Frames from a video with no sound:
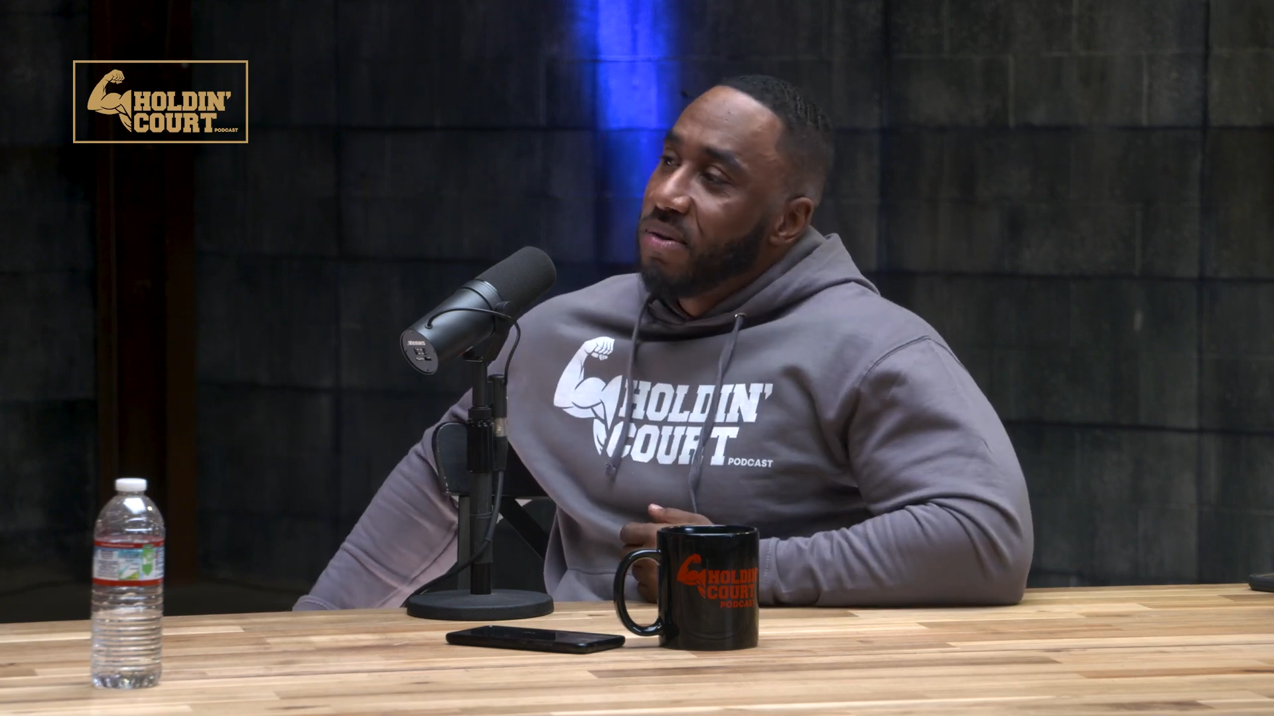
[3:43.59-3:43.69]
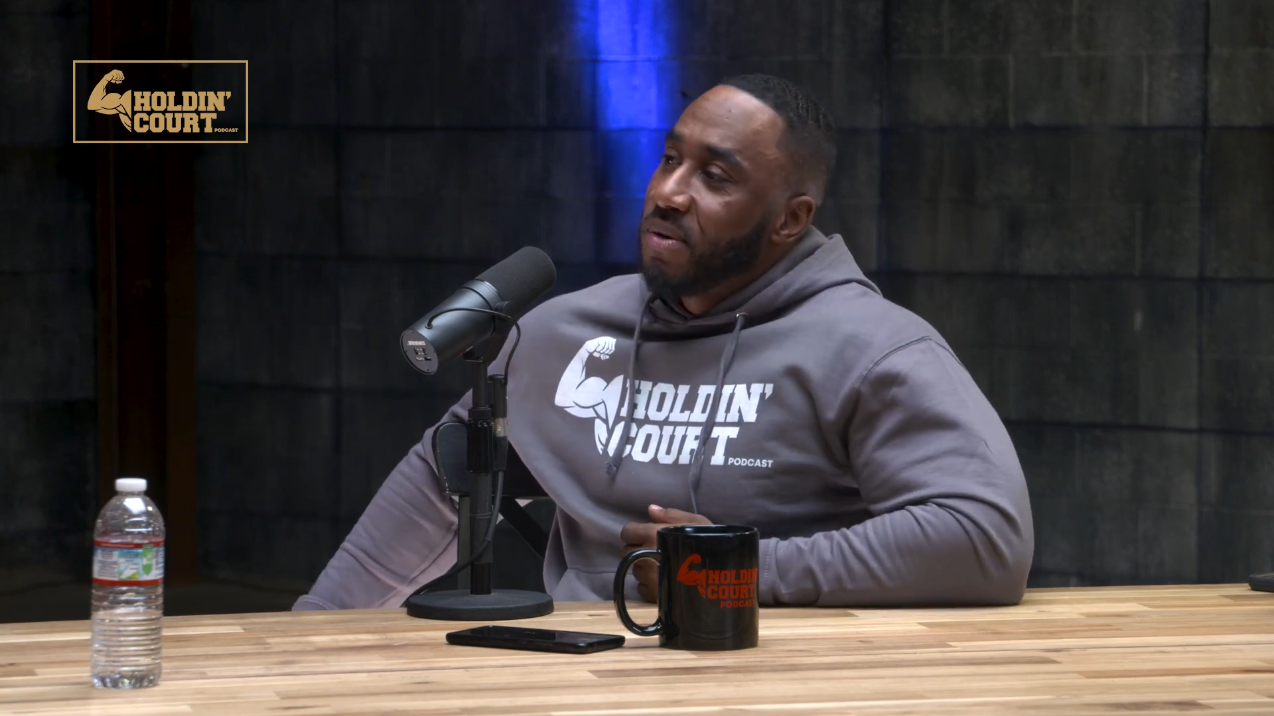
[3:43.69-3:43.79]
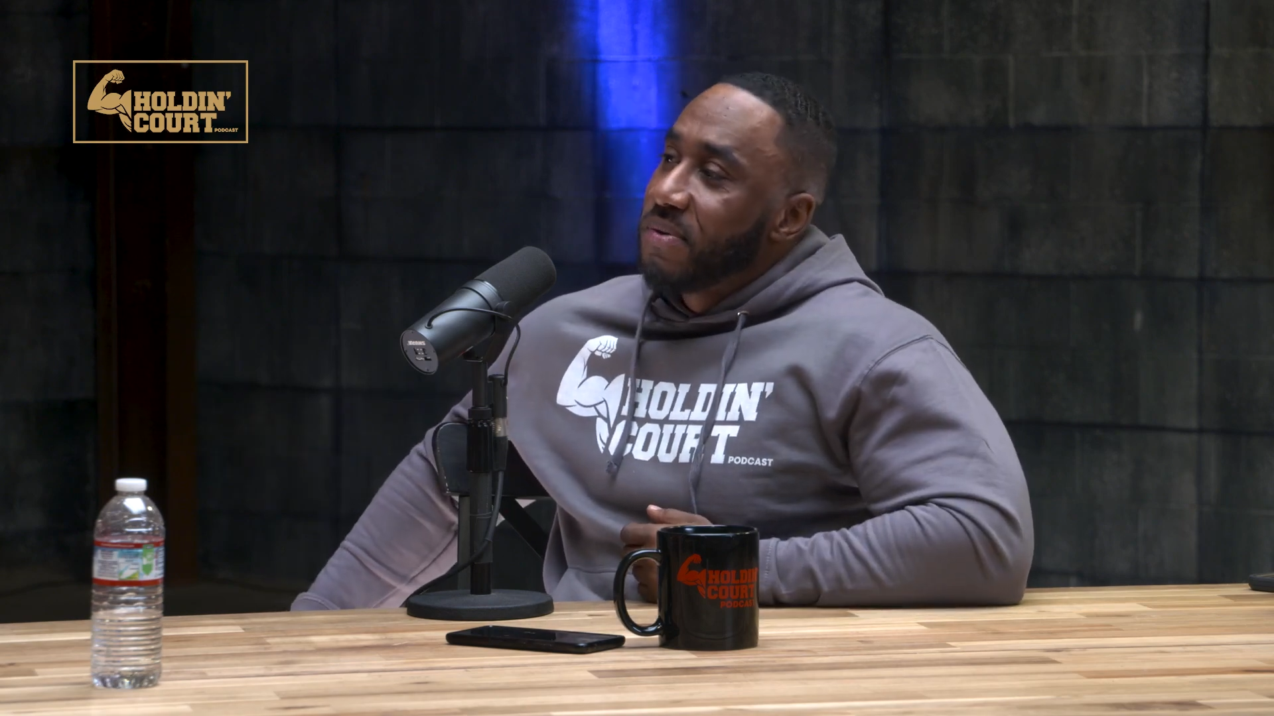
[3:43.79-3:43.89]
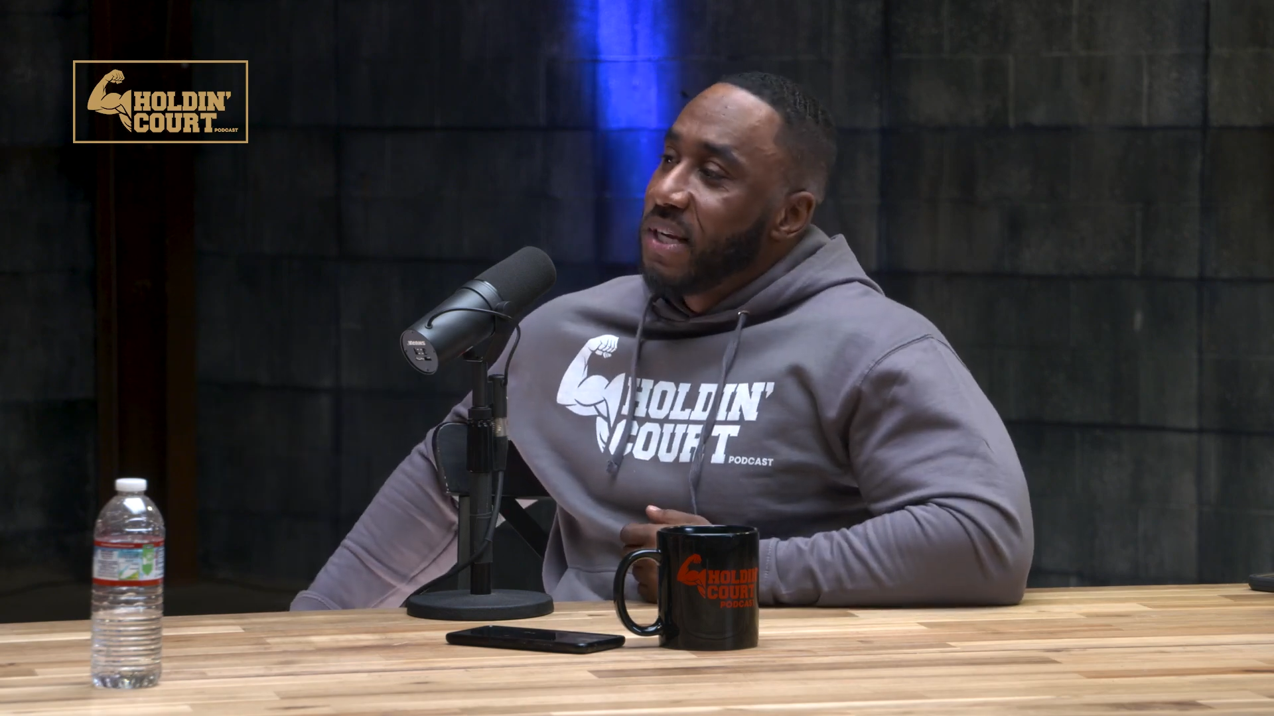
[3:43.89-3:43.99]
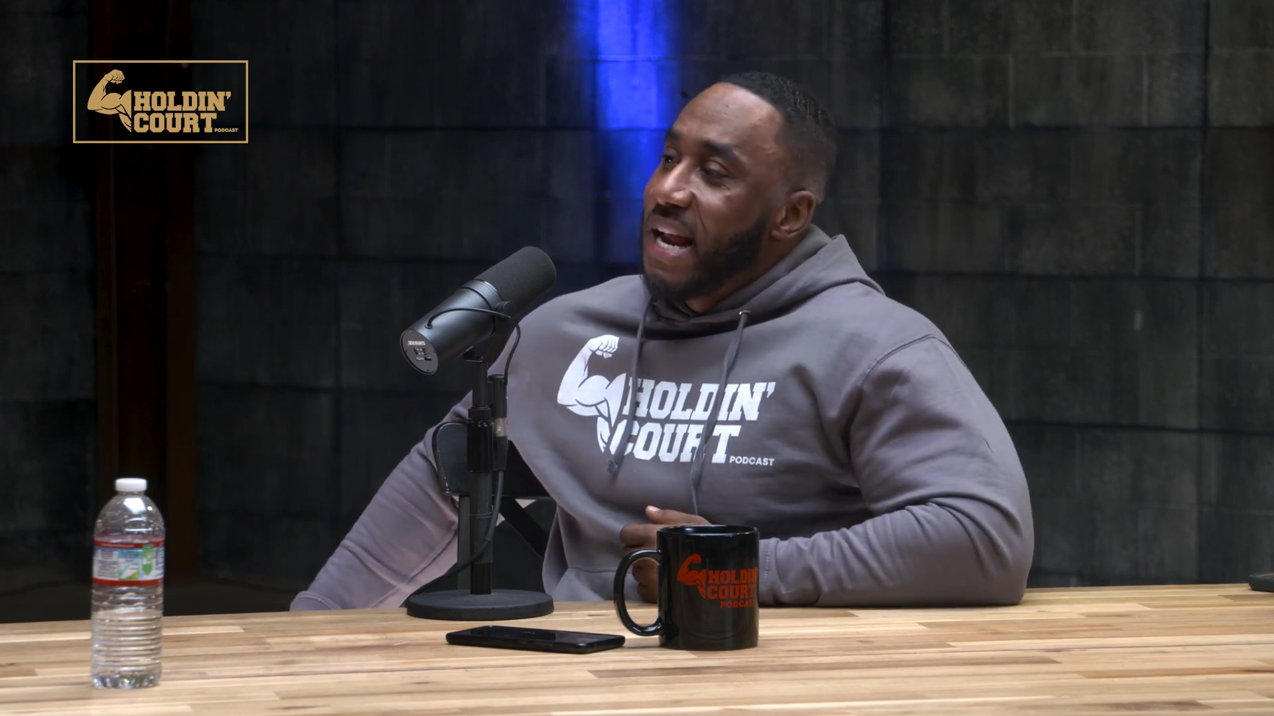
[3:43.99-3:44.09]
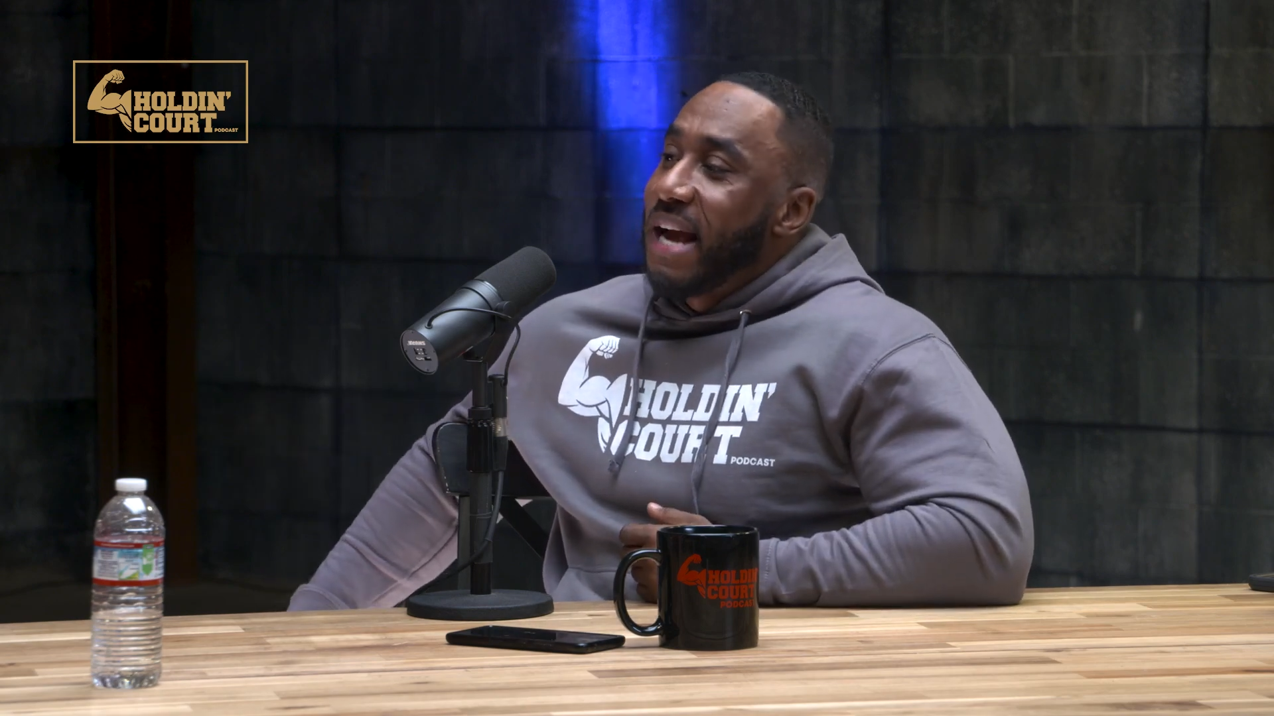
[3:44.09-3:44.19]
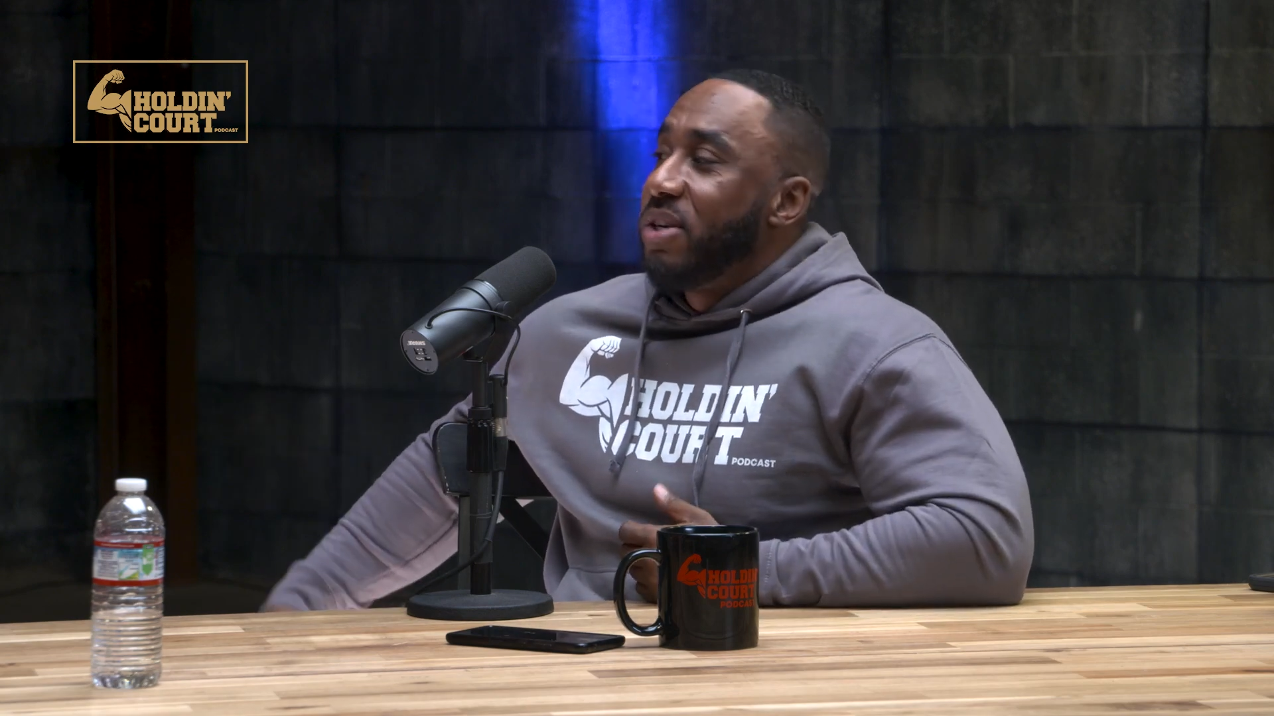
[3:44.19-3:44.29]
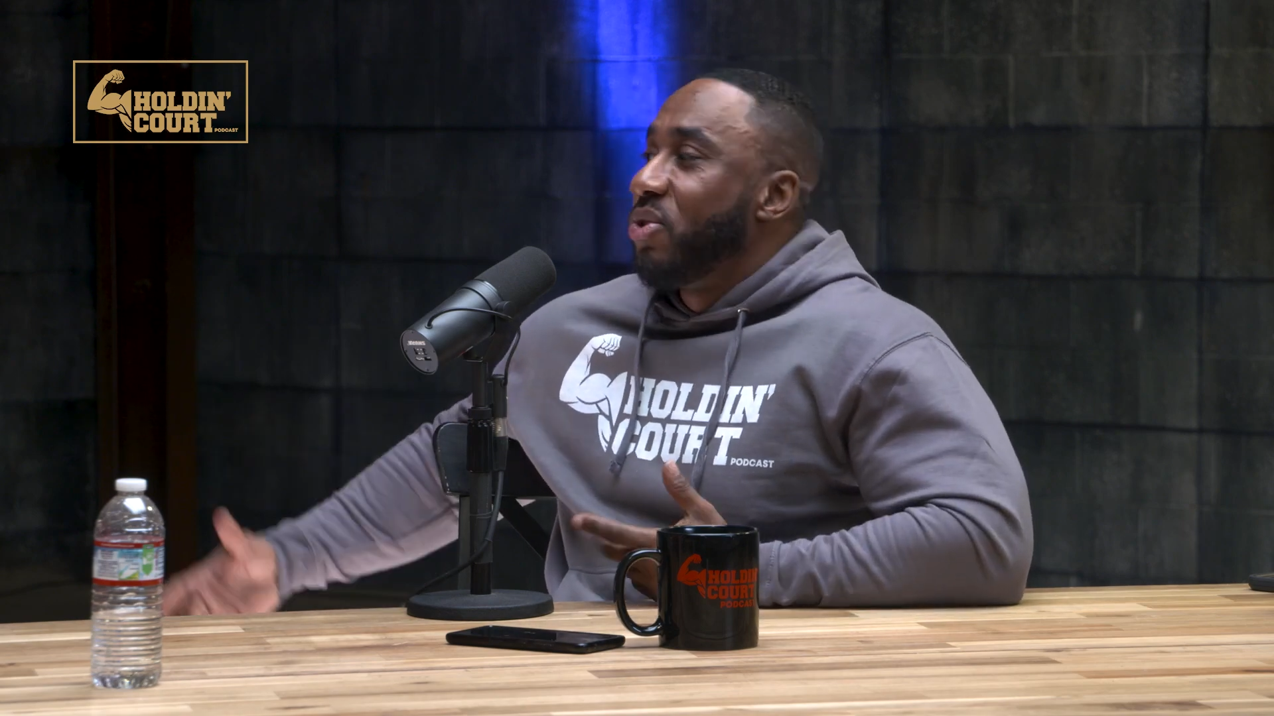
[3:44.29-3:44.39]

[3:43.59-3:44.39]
You know what I'm saying? I could